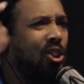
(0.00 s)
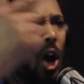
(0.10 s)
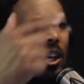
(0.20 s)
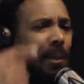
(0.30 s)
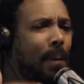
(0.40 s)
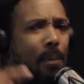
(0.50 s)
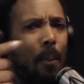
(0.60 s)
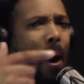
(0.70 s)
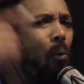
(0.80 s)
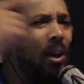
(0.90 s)
talk to people
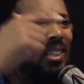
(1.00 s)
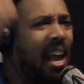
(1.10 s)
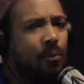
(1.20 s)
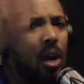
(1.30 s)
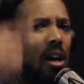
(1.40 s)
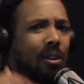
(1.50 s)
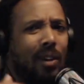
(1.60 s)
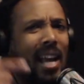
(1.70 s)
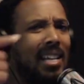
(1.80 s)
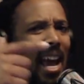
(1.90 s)
about what they've done on
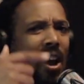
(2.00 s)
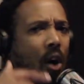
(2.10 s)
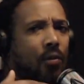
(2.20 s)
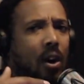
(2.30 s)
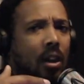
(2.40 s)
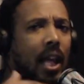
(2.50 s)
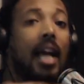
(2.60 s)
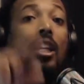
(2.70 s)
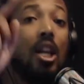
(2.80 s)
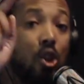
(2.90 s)
their day off and all
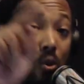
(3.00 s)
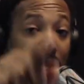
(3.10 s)
that, then you